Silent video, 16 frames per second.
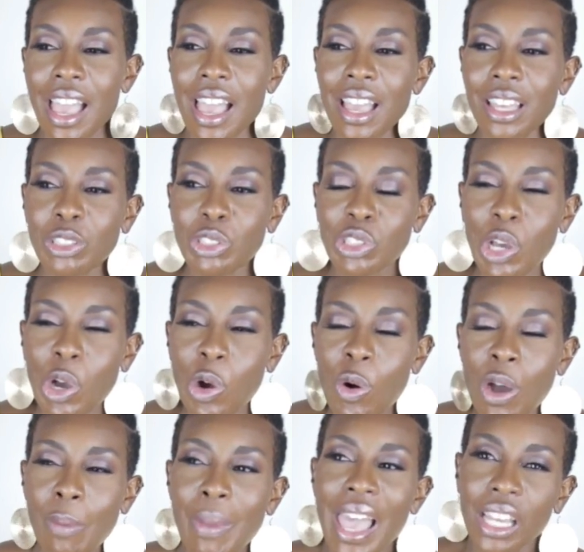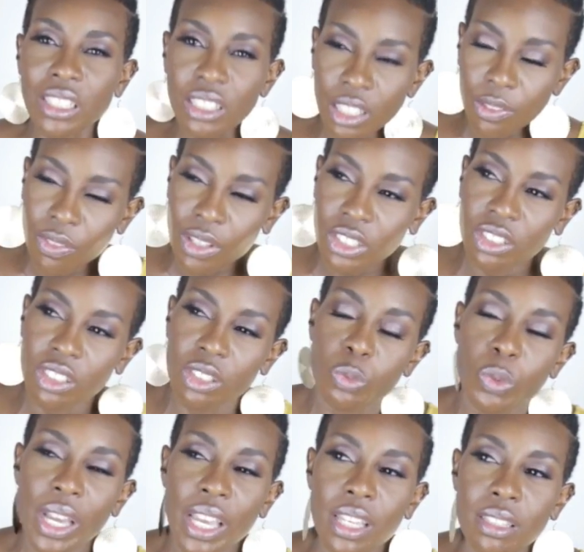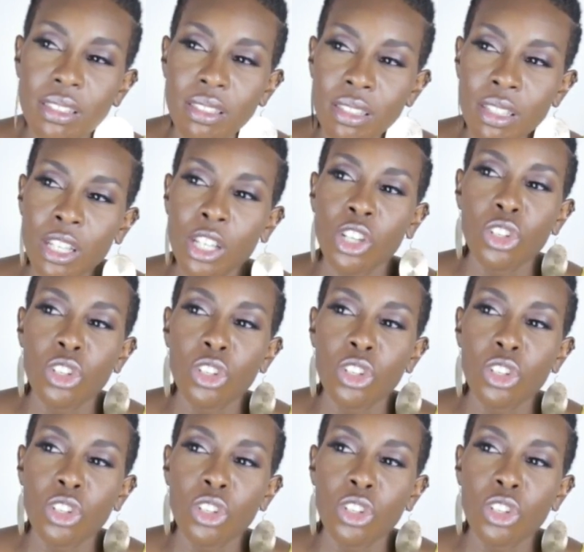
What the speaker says: And so actually finished this race